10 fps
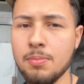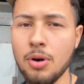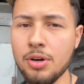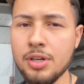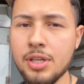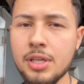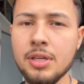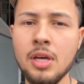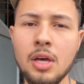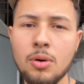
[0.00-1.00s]
burgundy
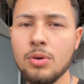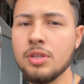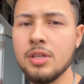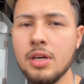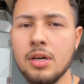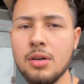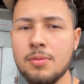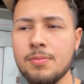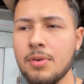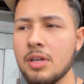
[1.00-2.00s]
with the
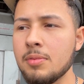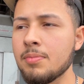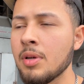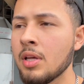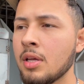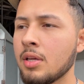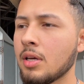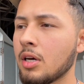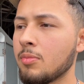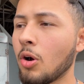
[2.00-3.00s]
frame
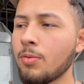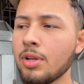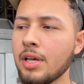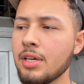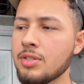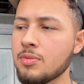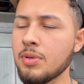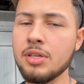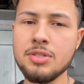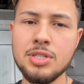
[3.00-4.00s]
overlays
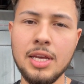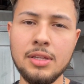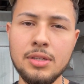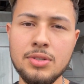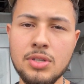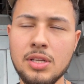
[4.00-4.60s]
being stainless,